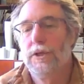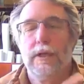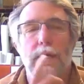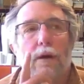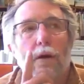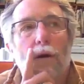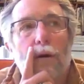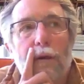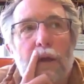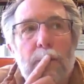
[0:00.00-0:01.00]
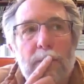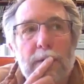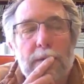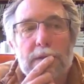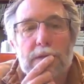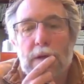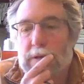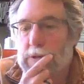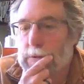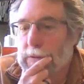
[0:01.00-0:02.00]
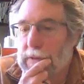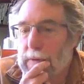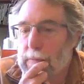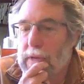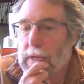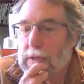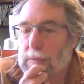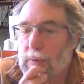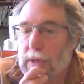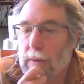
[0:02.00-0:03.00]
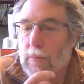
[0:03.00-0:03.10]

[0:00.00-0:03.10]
HDR image, not sure what that means,